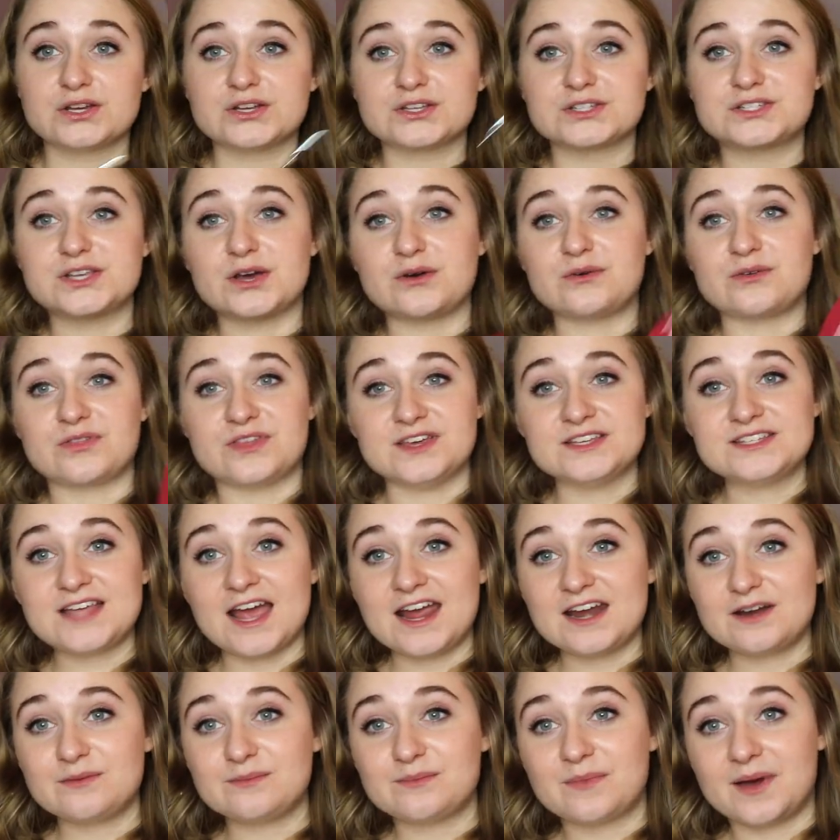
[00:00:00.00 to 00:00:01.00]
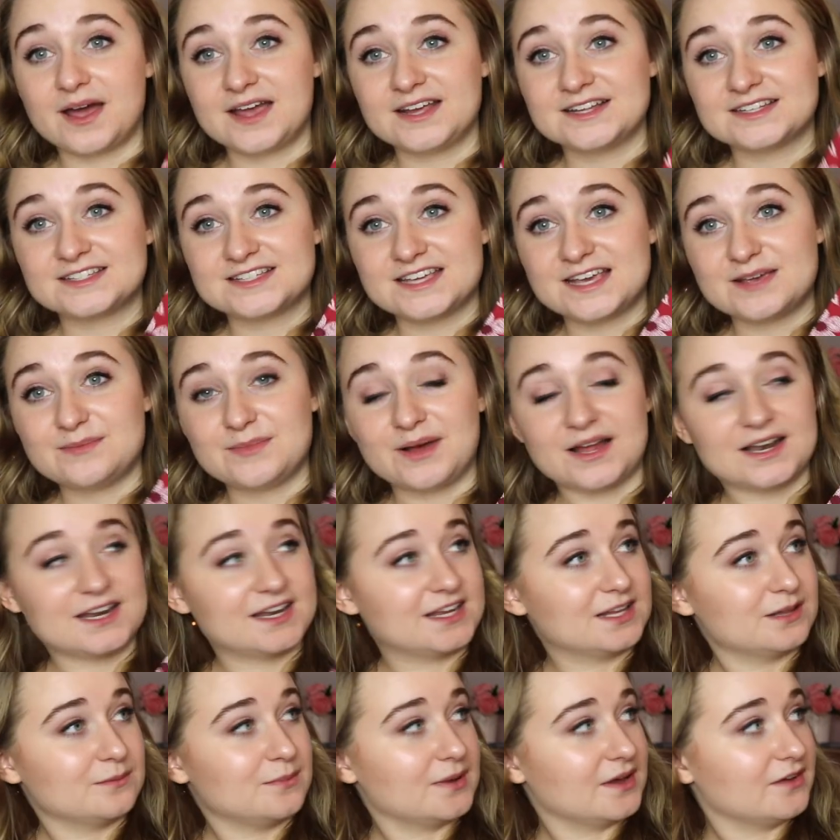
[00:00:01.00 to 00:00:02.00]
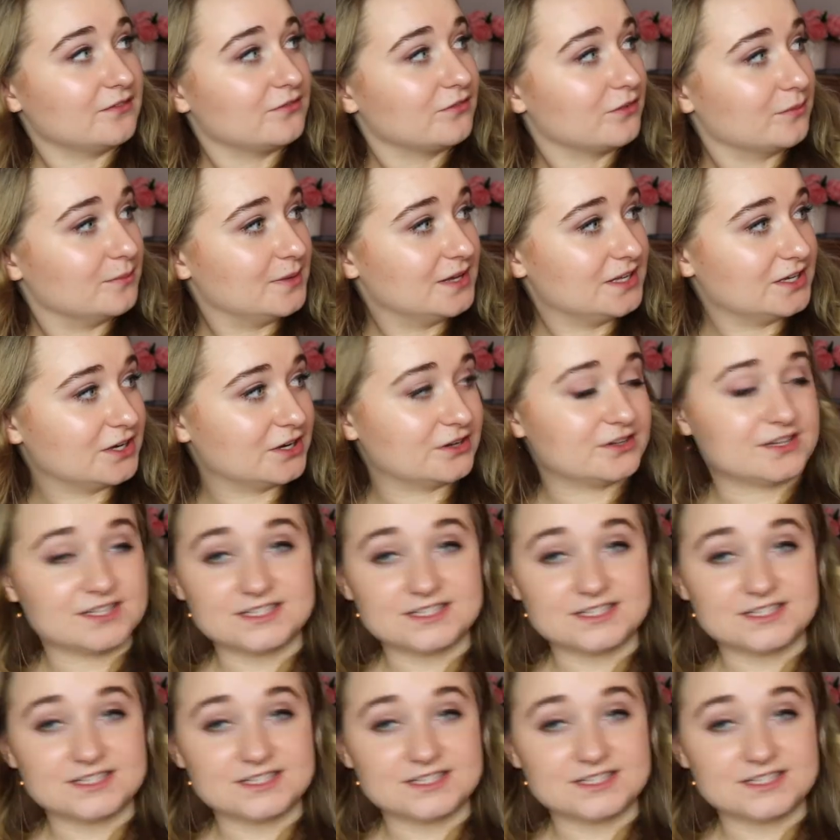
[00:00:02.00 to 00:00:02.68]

So this item might seem a little bit familiar.